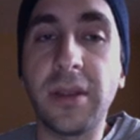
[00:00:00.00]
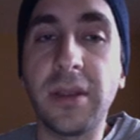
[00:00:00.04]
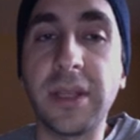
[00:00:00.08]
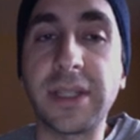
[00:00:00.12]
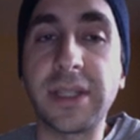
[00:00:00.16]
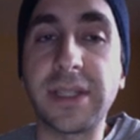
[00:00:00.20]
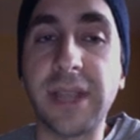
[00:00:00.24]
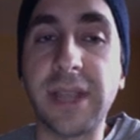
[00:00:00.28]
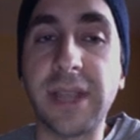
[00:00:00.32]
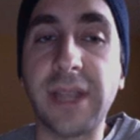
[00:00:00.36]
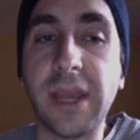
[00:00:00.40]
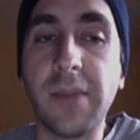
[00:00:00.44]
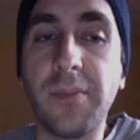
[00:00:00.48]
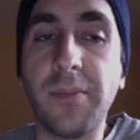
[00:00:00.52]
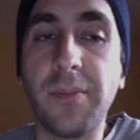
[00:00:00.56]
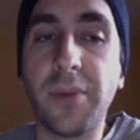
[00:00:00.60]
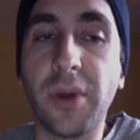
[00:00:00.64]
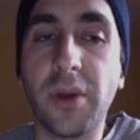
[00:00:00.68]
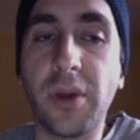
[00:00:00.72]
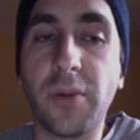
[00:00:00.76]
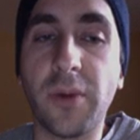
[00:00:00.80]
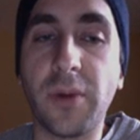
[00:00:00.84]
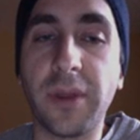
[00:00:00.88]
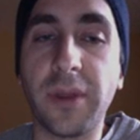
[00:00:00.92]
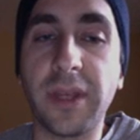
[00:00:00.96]
same
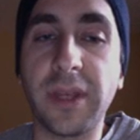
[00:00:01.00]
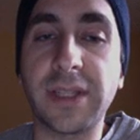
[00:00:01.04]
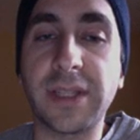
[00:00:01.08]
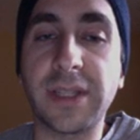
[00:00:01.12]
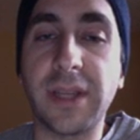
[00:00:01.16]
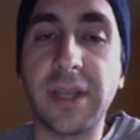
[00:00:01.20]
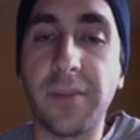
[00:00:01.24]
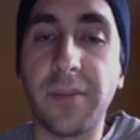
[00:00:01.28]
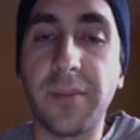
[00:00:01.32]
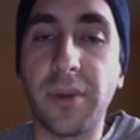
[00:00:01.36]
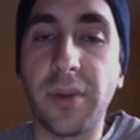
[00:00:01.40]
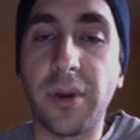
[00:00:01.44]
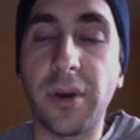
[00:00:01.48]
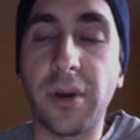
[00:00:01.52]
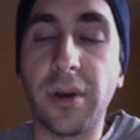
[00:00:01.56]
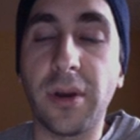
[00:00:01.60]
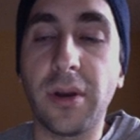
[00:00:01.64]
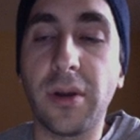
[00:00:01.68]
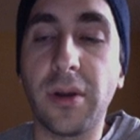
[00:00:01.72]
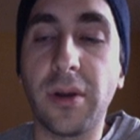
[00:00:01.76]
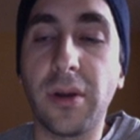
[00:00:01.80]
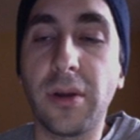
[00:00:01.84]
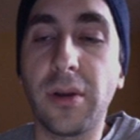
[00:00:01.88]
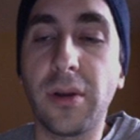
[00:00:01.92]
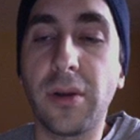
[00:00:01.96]
book where this
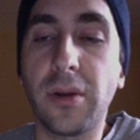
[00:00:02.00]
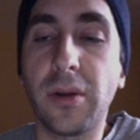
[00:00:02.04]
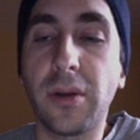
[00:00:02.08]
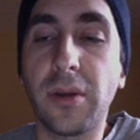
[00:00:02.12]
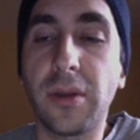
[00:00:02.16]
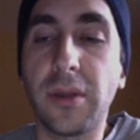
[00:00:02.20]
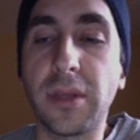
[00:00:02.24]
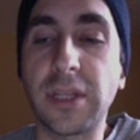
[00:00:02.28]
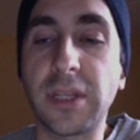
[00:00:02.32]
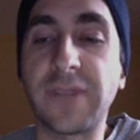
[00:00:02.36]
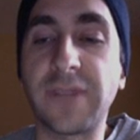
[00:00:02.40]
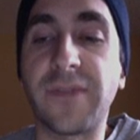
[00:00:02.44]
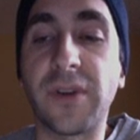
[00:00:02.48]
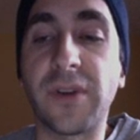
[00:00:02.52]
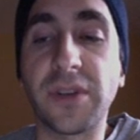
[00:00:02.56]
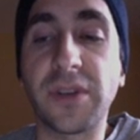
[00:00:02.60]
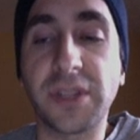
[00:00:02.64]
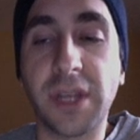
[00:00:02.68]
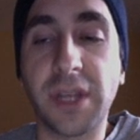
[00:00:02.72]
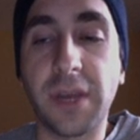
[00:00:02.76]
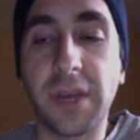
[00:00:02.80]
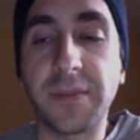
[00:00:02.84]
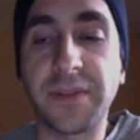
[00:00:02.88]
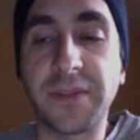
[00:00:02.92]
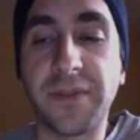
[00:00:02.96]
verse
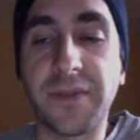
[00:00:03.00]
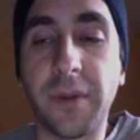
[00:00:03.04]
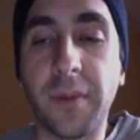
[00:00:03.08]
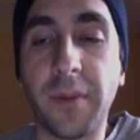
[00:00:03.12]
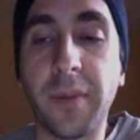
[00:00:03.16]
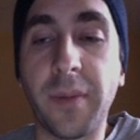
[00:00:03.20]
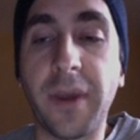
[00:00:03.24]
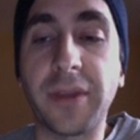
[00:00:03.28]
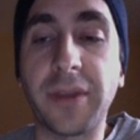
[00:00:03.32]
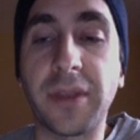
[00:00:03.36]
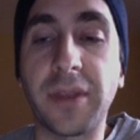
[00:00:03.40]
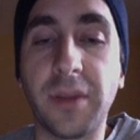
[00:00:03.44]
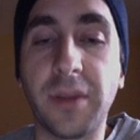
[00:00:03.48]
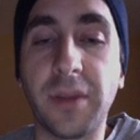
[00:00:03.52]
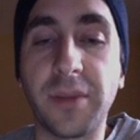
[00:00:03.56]
comes from about the number